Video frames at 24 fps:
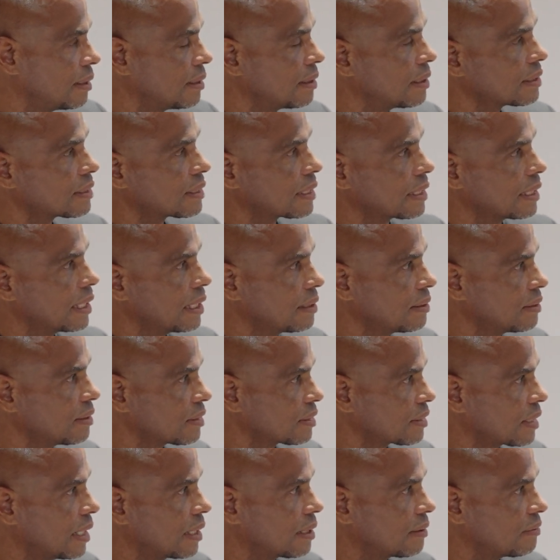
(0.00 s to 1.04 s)
this again
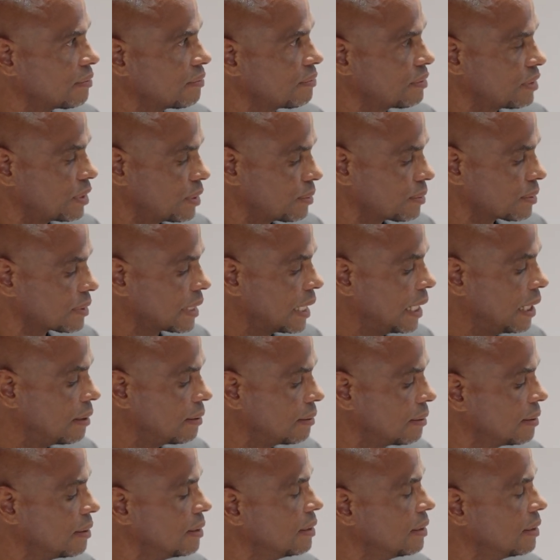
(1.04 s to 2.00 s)
just kind of shows how,